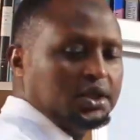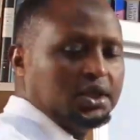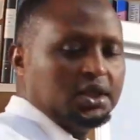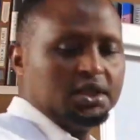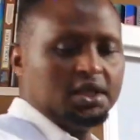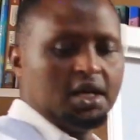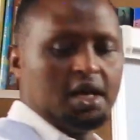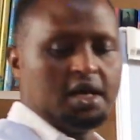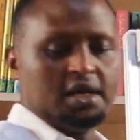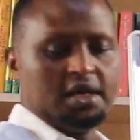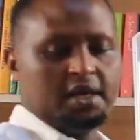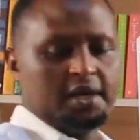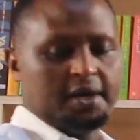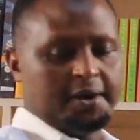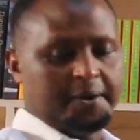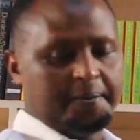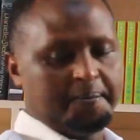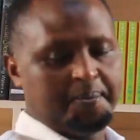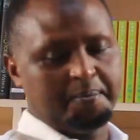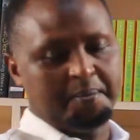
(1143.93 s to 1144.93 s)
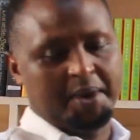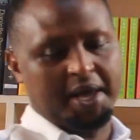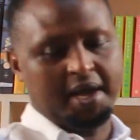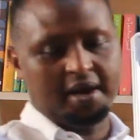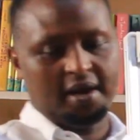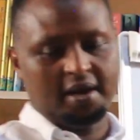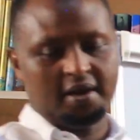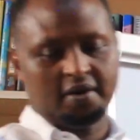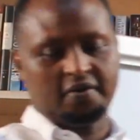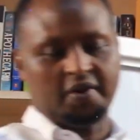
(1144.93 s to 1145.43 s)
These are the
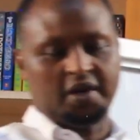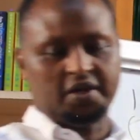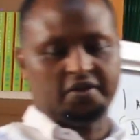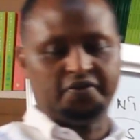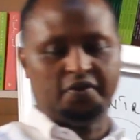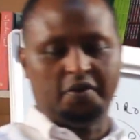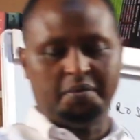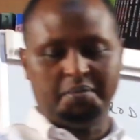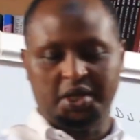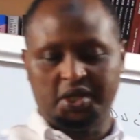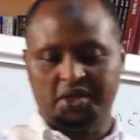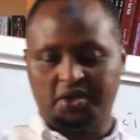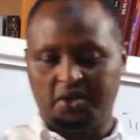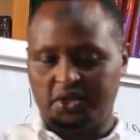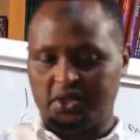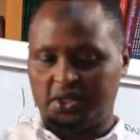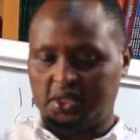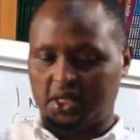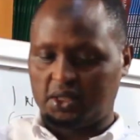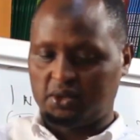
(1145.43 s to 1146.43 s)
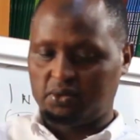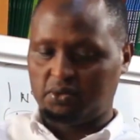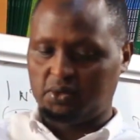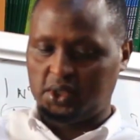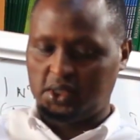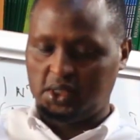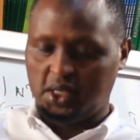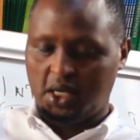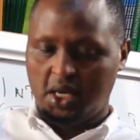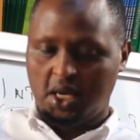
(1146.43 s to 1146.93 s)
main transformations that
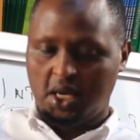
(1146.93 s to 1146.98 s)
we